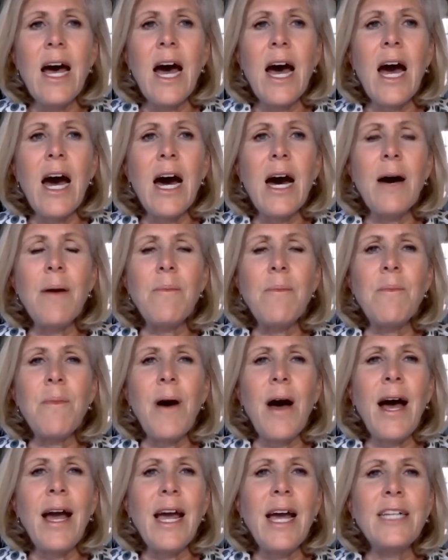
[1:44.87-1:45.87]

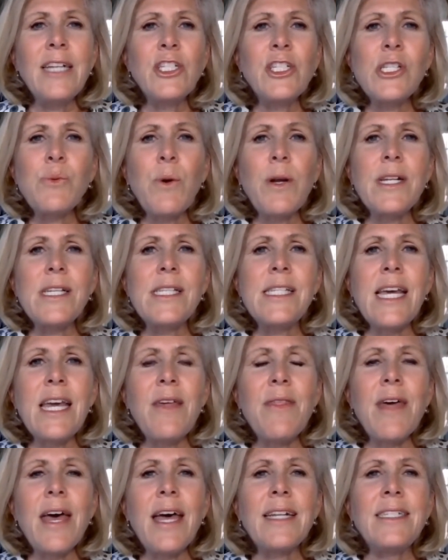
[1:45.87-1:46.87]
I just want to
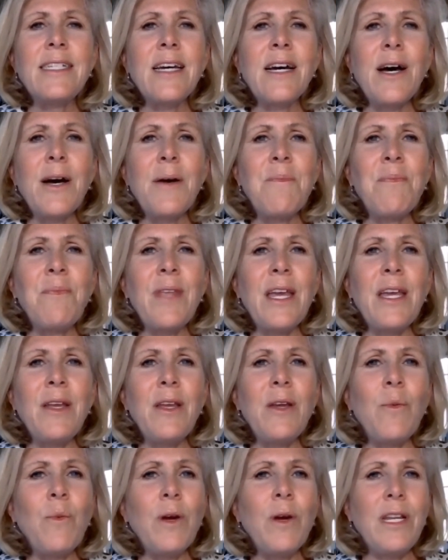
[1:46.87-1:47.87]
say that
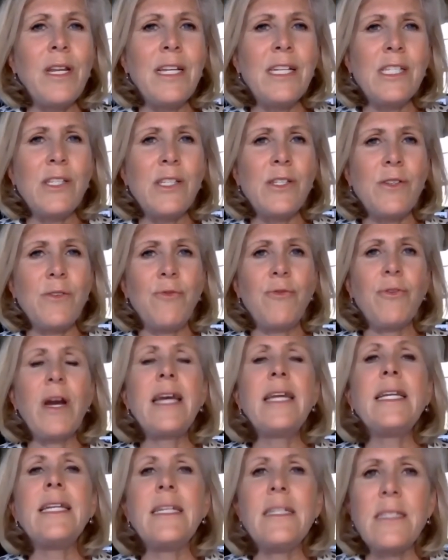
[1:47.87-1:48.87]
what is
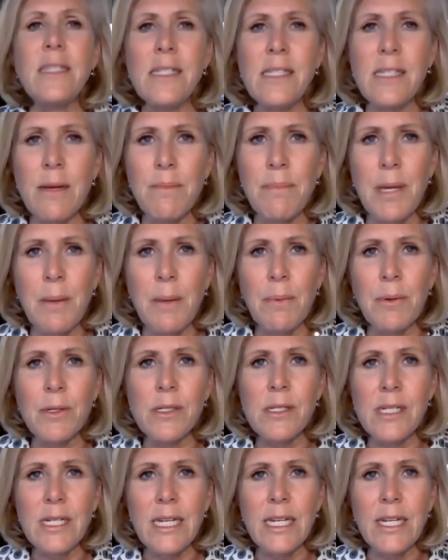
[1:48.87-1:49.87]
frightening to some people
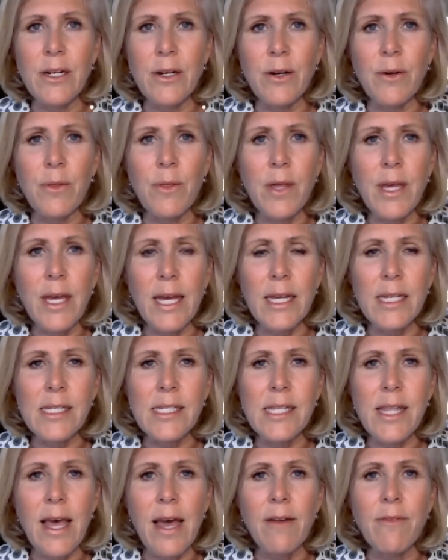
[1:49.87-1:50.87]
is to hear
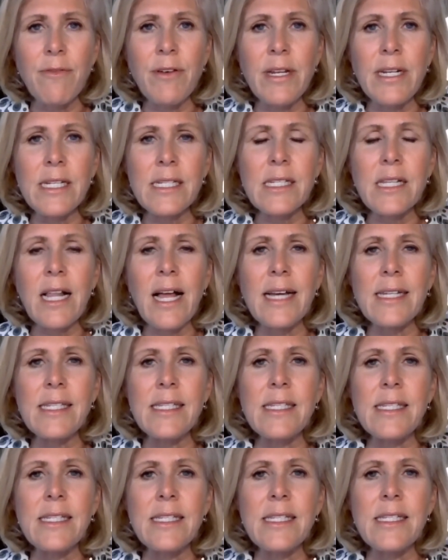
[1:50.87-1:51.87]
this, that fitness
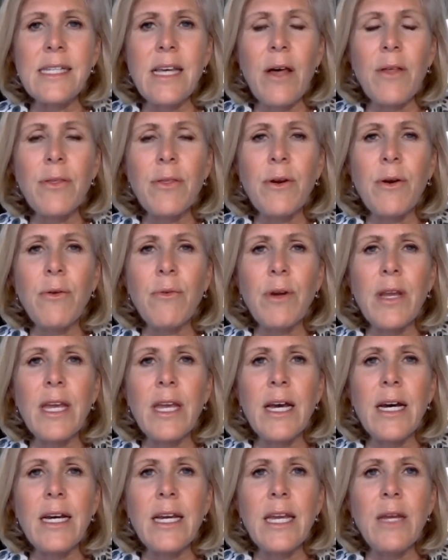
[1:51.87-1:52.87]
classes in South
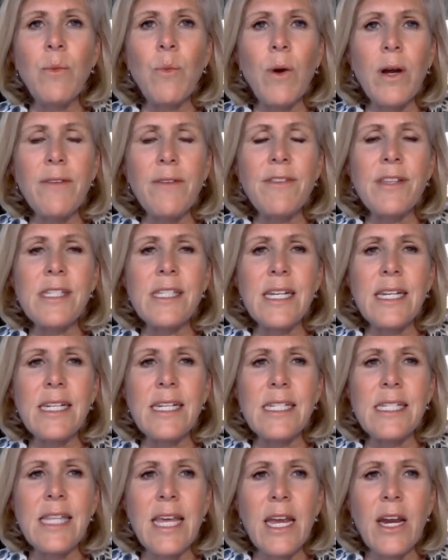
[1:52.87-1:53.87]
Korea, in one of the
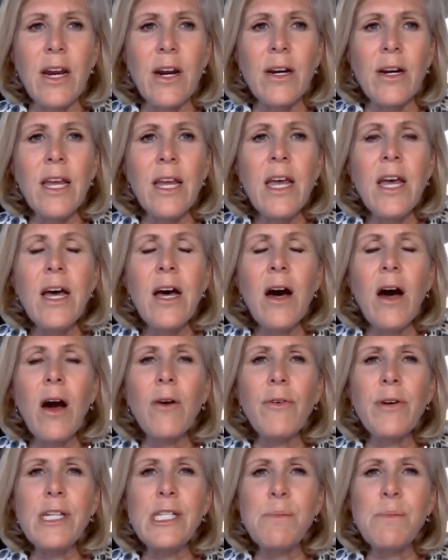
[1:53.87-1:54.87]
cities there,
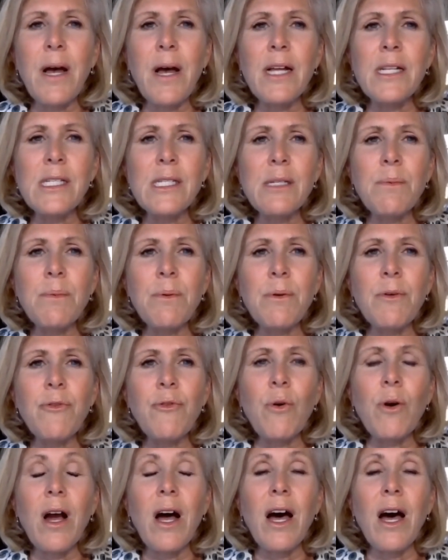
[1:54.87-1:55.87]
are responsible
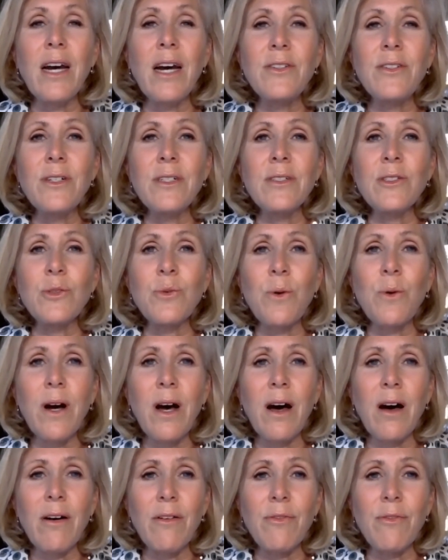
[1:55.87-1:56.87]
for
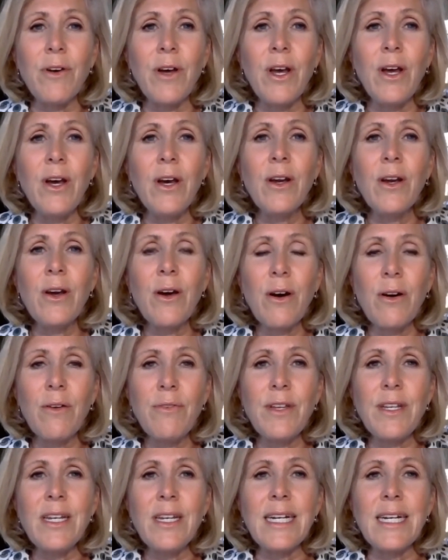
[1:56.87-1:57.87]
112
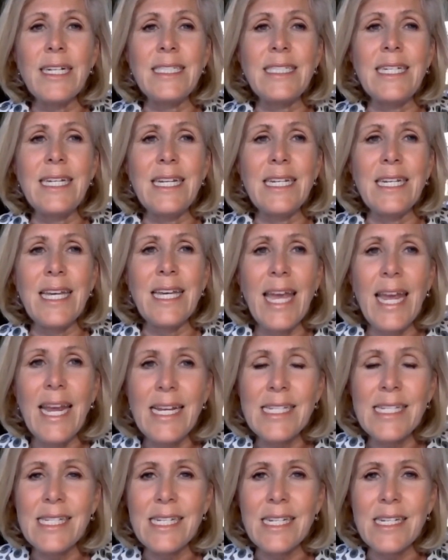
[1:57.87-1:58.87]
COVID-19
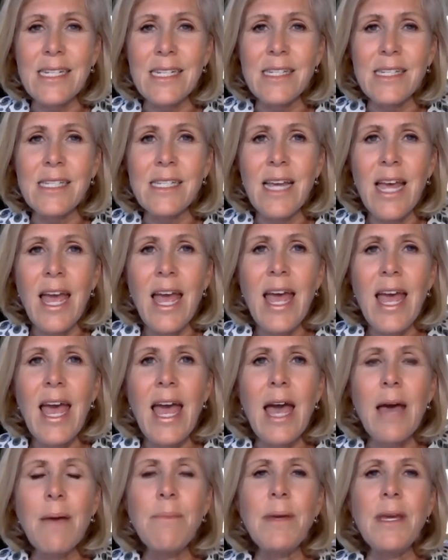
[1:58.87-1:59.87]
cases.
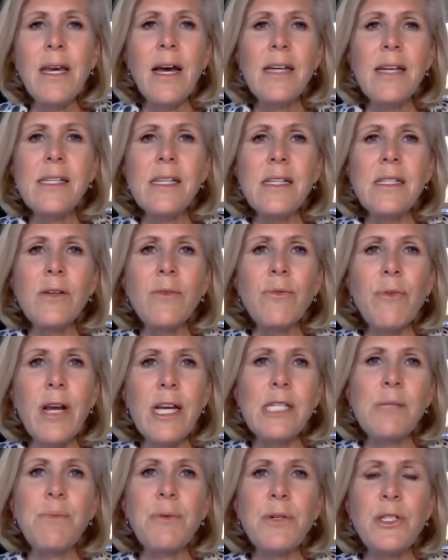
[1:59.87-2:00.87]
And because it's a
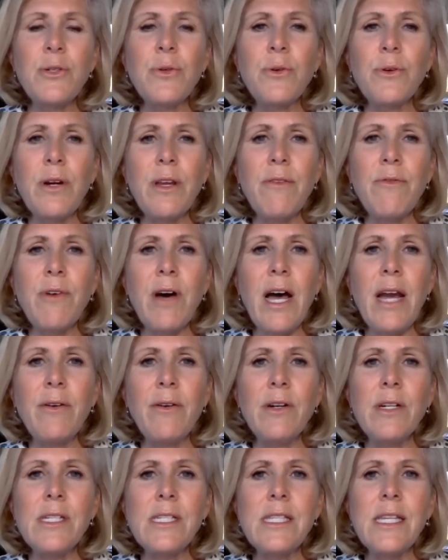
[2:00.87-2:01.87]
respiratory
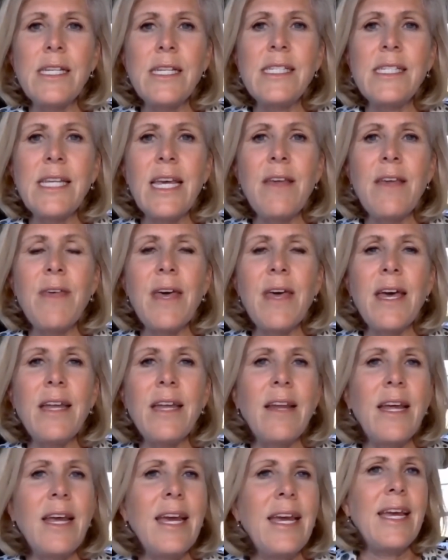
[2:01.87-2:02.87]
virus, they say
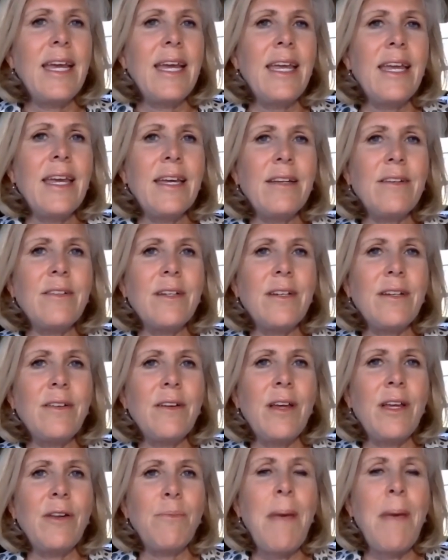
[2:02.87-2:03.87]
that it
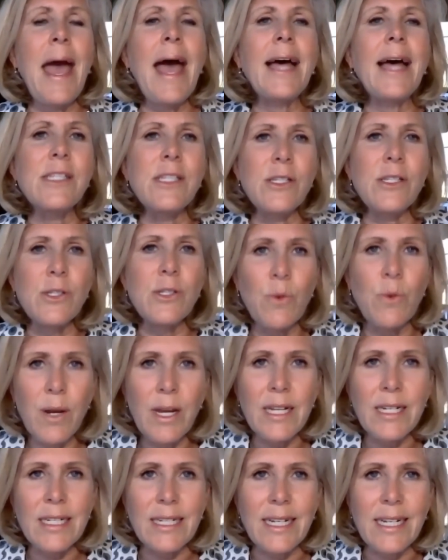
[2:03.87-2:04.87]
passes
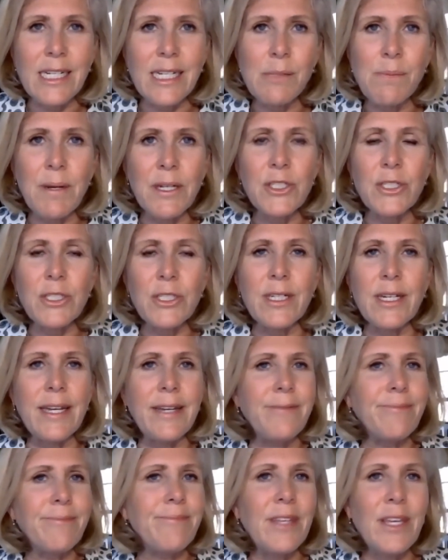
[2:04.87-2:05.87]
quickly,
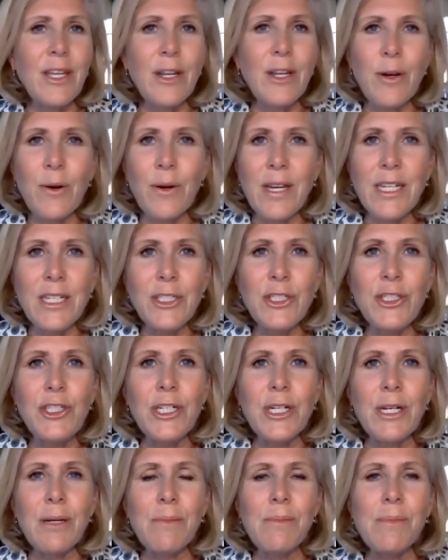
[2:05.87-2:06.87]
especially, in
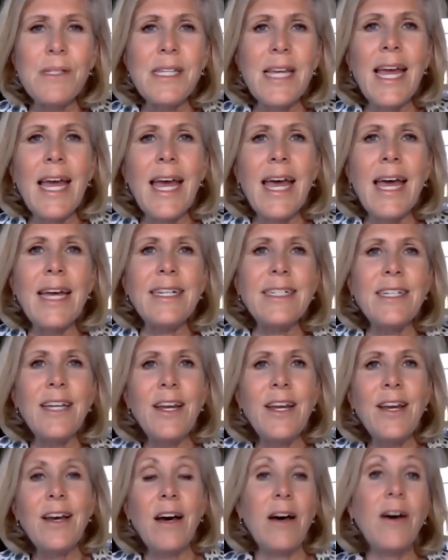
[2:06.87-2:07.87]
gyms and
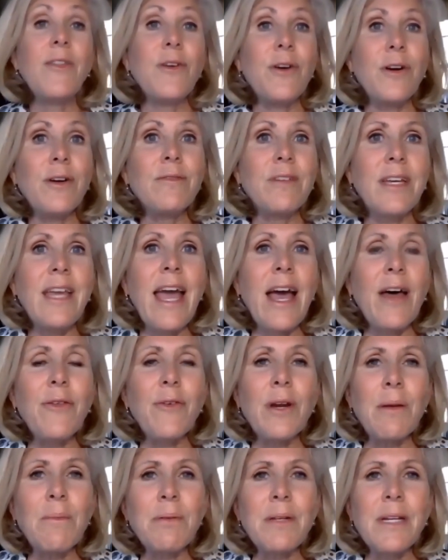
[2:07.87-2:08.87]
other
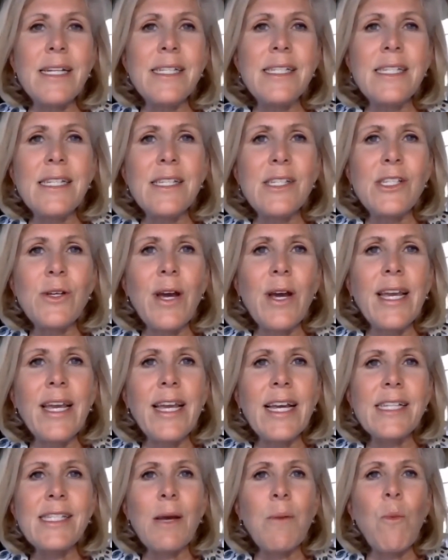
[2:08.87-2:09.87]
gathering places. So I
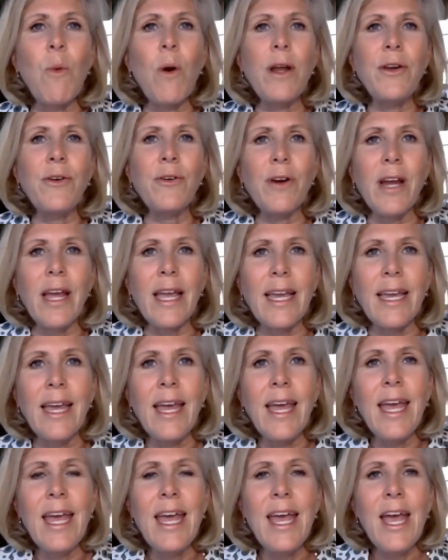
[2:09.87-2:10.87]
guess I'm wondering,
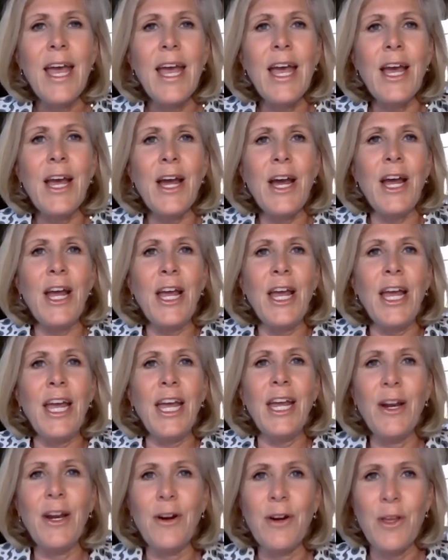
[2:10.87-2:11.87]

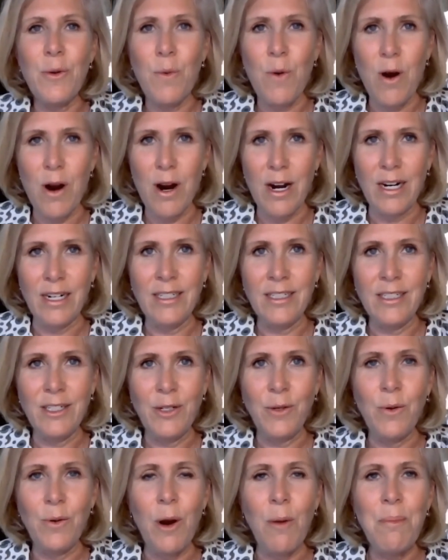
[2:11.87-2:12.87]
here you are,
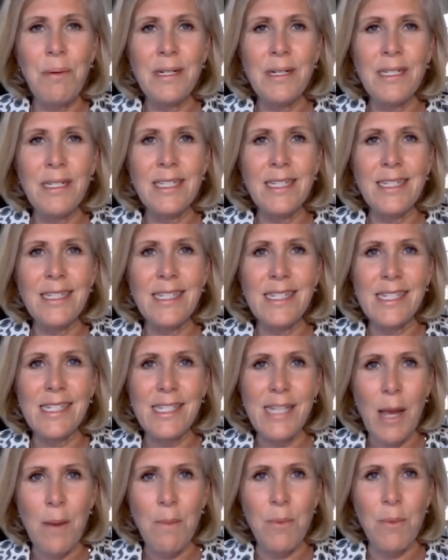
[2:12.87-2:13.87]
you opened in
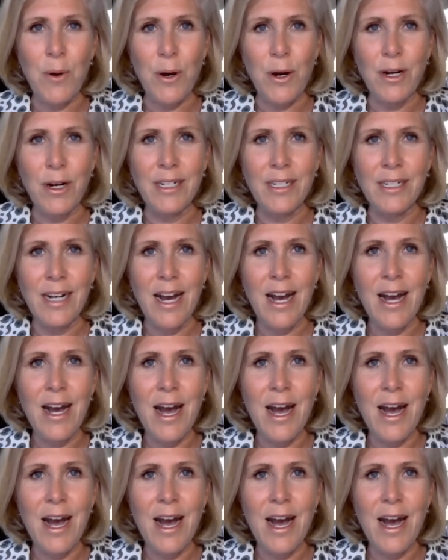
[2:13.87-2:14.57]
December.